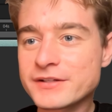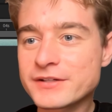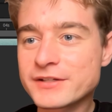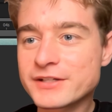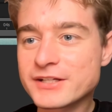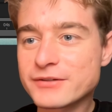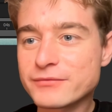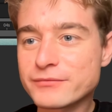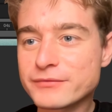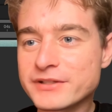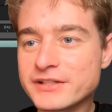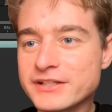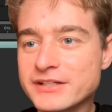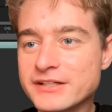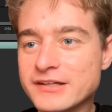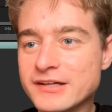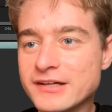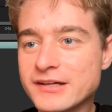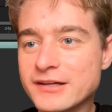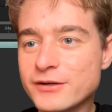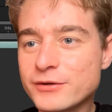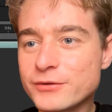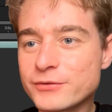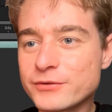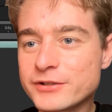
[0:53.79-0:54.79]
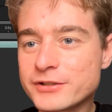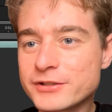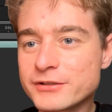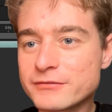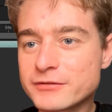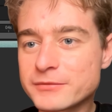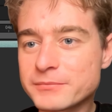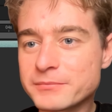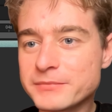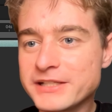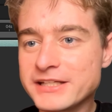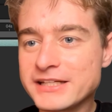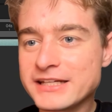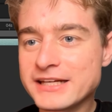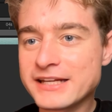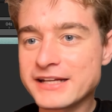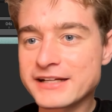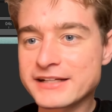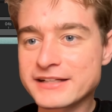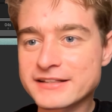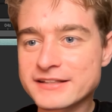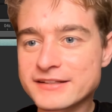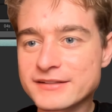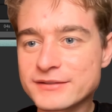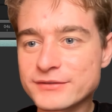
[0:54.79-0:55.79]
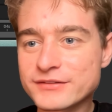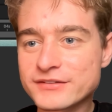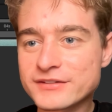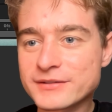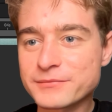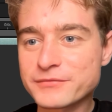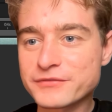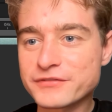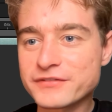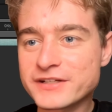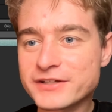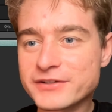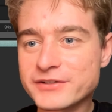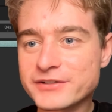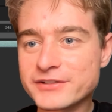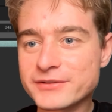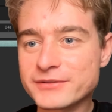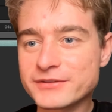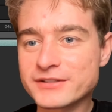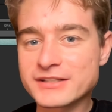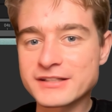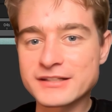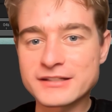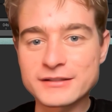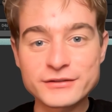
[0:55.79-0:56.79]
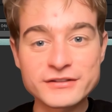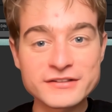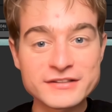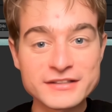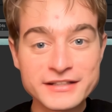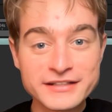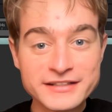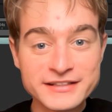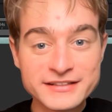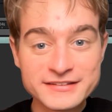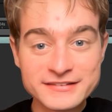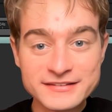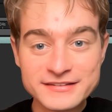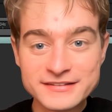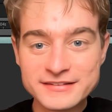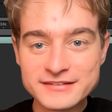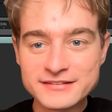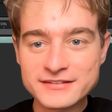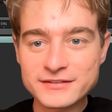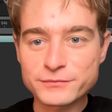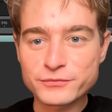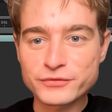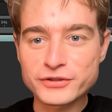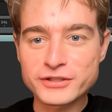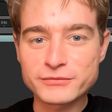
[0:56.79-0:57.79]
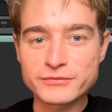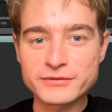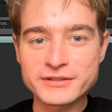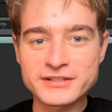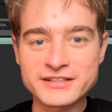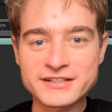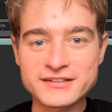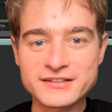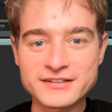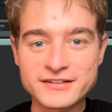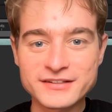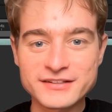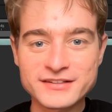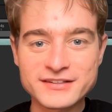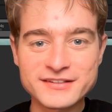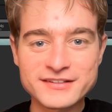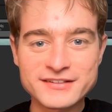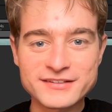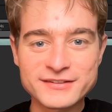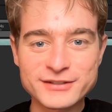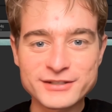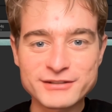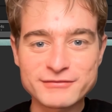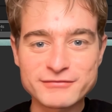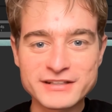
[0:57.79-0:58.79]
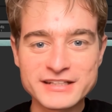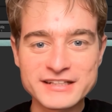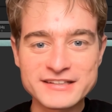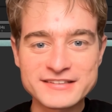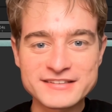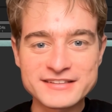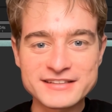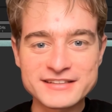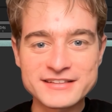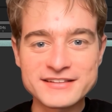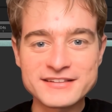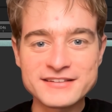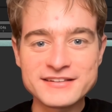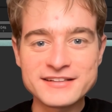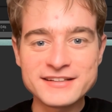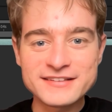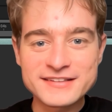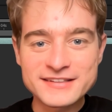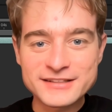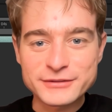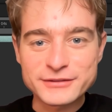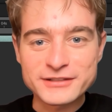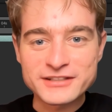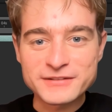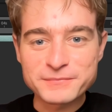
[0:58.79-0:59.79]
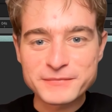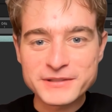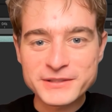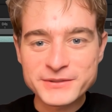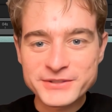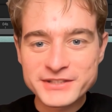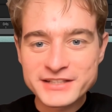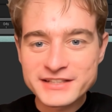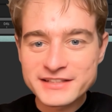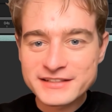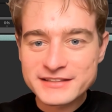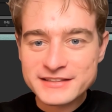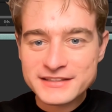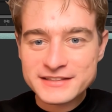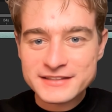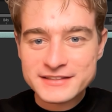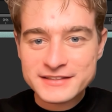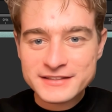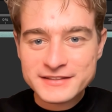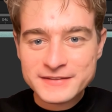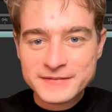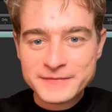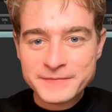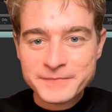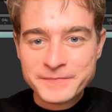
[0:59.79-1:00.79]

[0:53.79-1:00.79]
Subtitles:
and then we lower the repeat length to some value that looks nice, somewhere where you can really see the detail in the buildings.